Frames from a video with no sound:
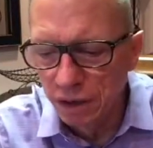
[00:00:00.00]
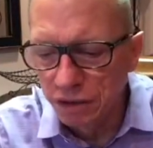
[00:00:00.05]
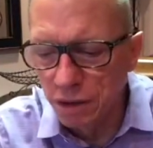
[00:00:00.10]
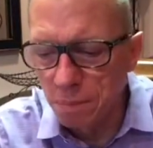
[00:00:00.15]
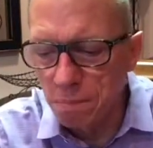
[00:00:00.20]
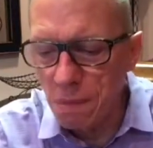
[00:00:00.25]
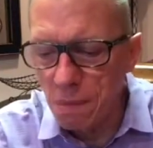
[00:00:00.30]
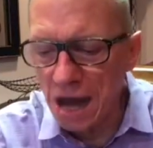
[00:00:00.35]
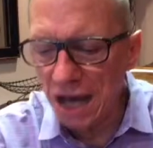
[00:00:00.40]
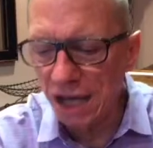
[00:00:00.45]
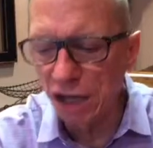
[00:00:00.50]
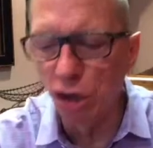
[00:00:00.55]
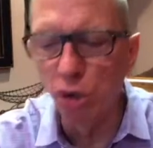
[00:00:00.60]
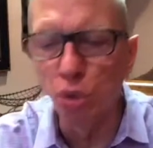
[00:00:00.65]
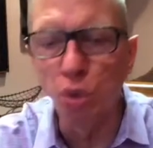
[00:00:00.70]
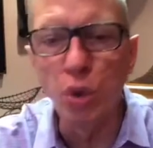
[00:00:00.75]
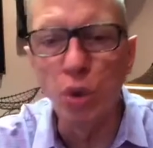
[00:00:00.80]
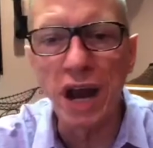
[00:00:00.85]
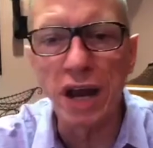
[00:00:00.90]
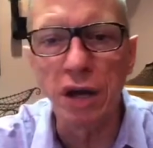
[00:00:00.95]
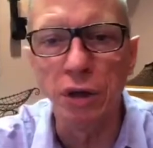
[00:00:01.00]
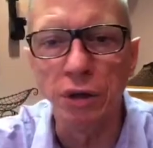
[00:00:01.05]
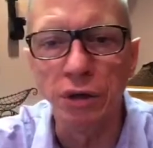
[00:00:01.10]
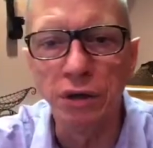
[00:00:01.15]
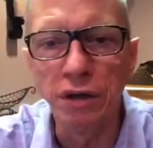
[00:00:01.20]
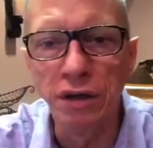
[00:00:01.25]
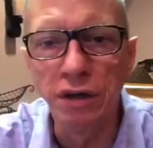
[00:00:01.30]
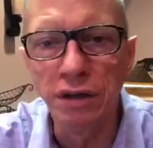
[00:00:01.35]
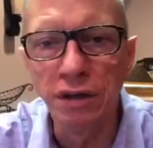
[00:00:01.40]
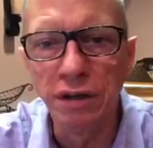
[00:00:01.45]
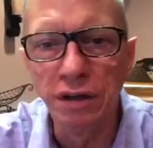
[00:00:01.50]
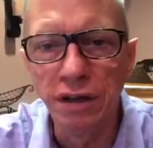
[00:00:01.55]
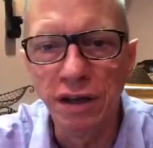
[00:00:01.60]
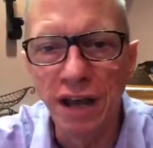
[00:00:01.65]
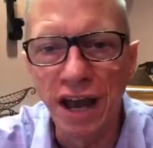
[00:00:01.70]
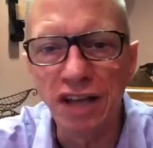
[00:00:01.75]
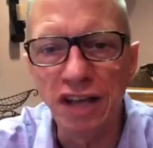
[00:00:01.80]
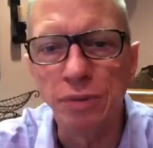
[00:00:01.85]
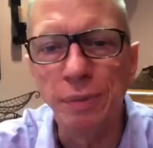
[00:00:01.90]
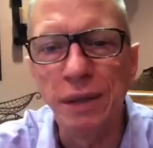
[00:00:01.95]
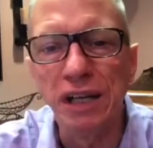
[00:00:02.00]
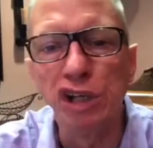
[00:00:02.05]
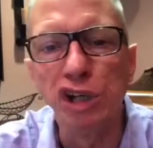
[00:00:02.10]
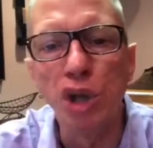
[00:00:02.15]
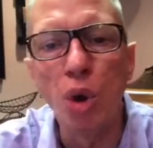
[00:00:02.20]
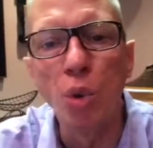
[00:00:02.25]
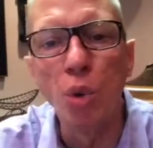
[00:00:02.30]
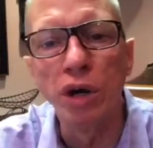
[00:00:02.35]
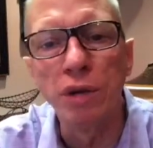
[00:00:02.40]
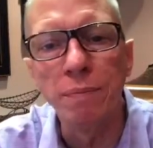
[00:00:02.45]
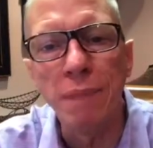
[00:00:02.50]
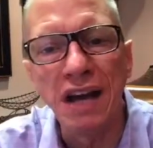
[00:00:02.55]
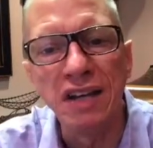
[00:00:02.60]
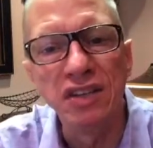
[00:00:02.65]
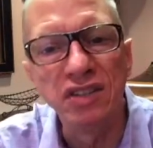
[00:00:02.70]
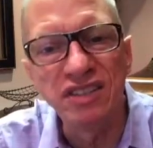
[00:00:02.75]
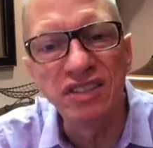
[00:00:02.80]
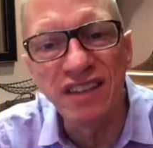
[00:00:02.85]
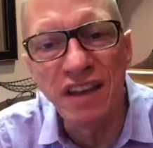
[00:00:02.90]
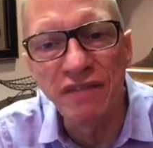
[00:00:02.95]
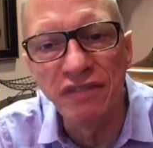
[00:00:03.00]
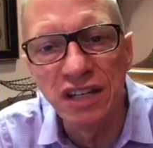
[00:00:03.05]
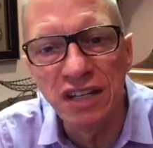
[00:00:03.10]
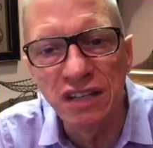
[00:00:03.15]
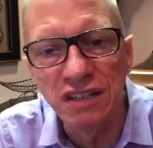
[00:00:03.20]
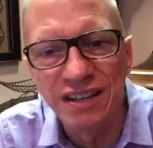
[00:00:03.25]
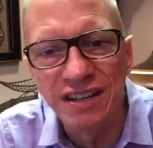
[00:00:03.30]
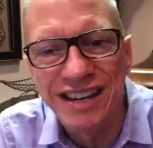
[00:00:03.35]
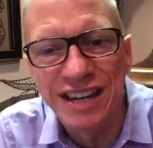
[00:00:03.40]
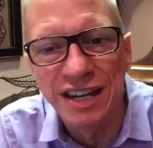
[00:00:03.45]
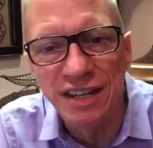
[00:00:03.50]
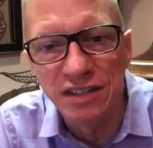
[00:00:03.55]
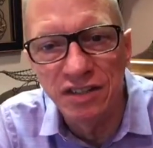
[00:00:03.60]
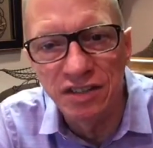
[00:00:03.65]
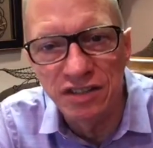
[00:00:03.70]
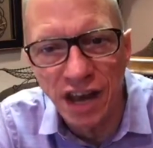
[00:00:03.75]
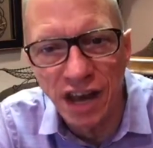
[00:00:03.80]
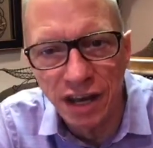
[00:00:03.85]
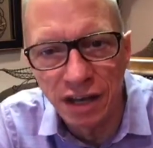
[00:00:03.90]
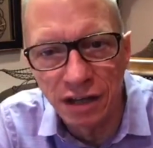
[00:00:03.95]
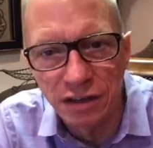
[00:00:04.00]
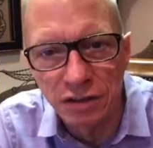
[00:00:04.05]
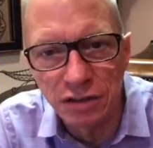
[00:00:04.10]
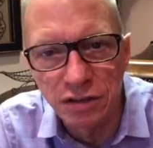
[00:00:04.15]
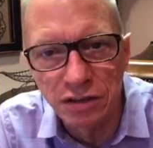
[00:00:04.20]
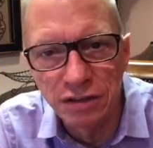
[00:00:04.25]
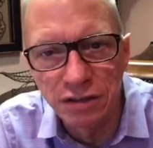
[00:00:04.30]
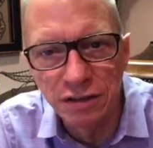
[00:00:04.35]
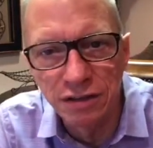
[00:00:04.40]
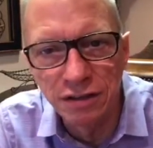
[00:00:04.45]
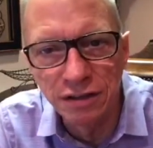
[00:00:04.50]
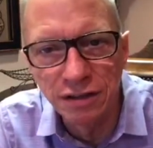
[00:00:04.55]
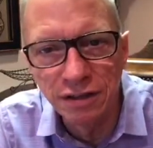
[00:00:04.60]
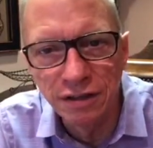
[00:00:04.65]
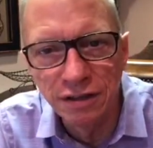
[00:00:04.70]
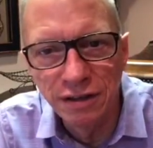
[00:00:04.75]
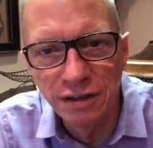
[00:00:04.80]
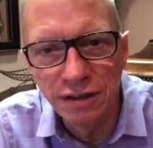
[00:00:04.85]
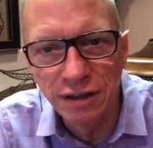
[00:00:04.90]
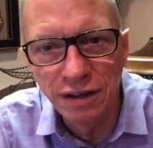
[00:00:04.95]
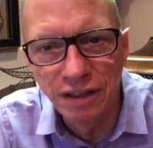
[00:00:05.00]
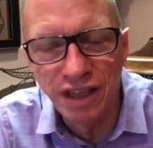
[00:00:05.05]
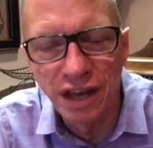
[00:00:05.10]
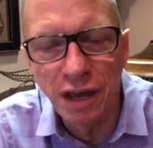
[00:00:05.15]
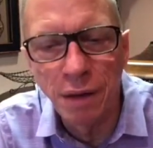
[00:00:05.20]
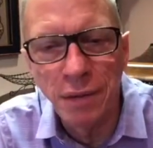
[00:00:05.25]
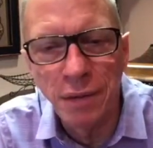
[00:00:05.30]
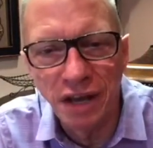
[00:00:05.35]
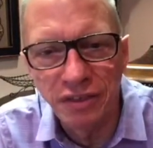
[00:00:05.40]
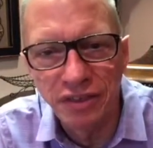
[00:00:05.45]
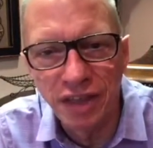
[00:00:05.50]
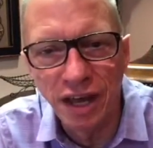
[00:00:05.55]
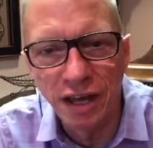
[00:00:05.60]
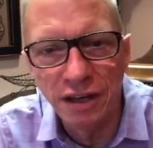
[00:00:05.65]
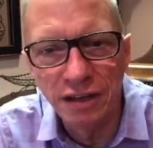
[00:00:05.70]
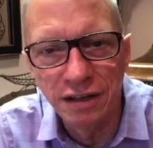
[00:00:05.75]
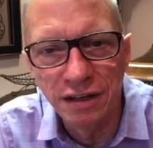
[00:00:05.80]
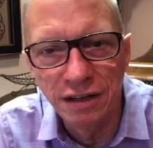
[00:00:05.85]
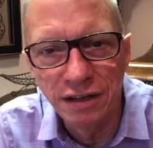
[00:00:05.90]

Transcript: the mile record has been lowered by 17 seconds. Think about that.